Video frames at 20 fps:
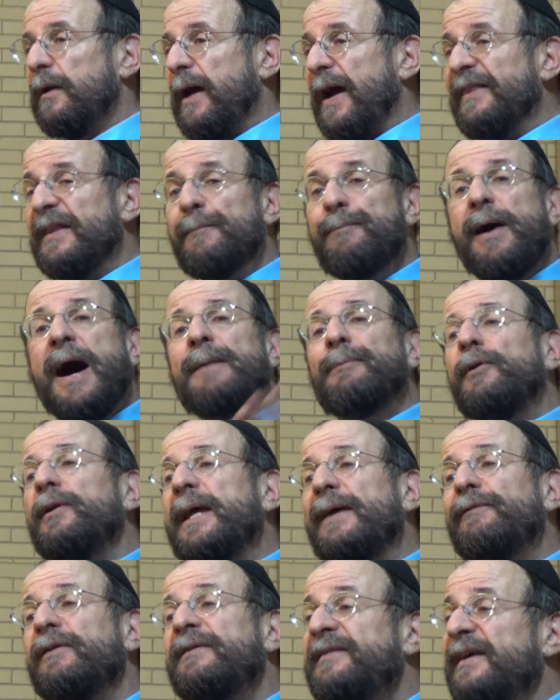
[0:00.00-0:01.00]
And the Bible
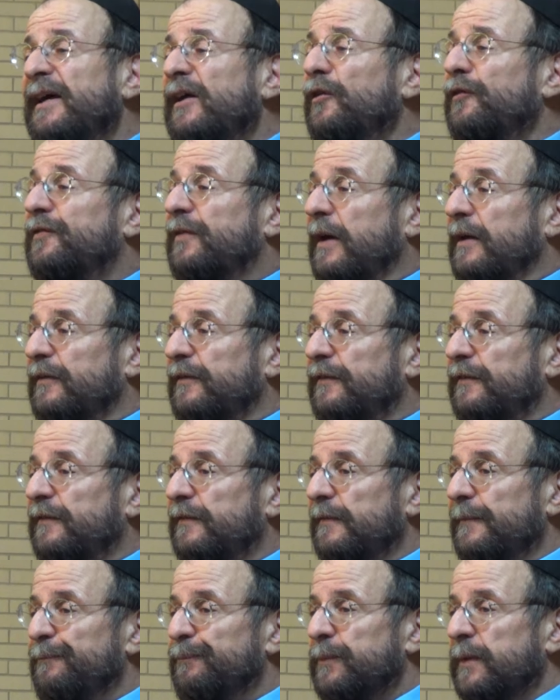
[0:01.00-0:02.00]
never tells
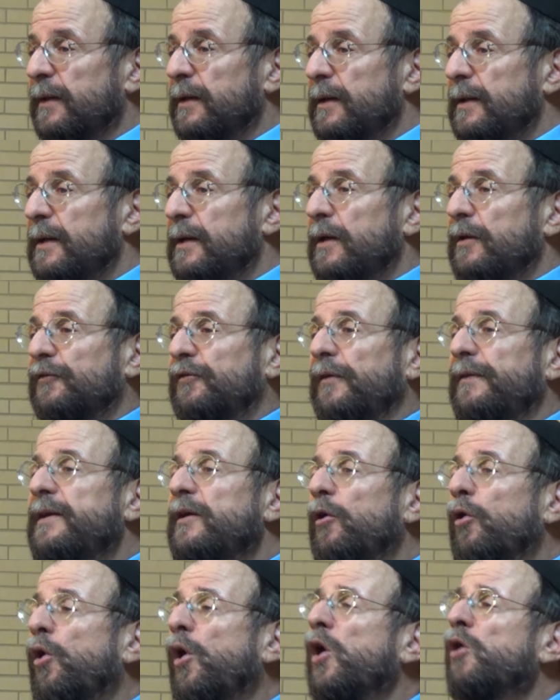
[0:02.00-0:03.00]
us. So
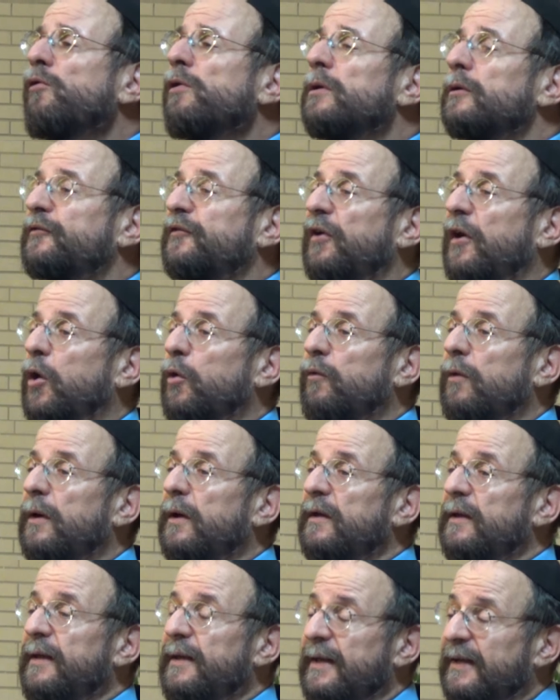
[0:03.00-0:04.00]
the oral
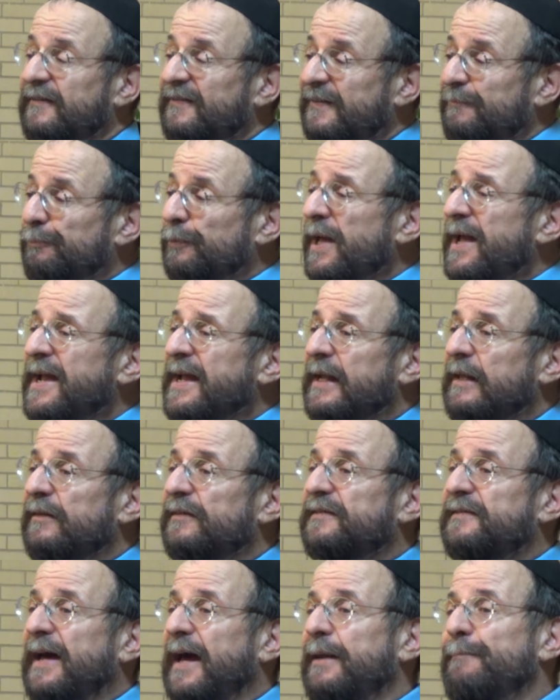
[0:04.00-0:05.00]
Torah
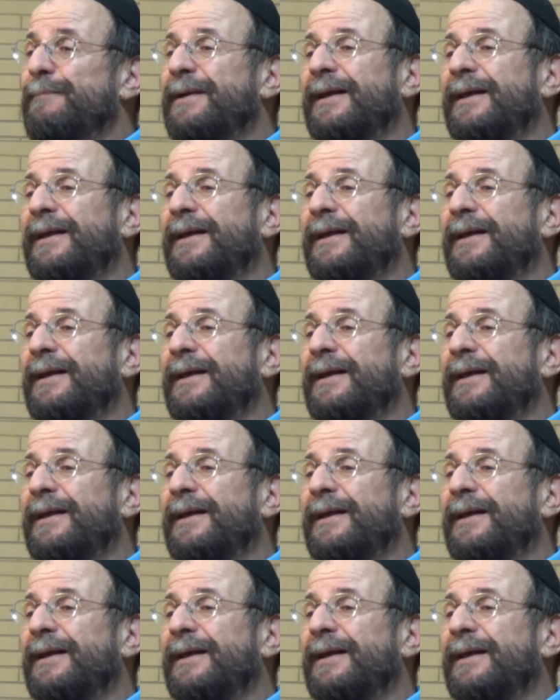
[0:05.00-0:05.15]
explains that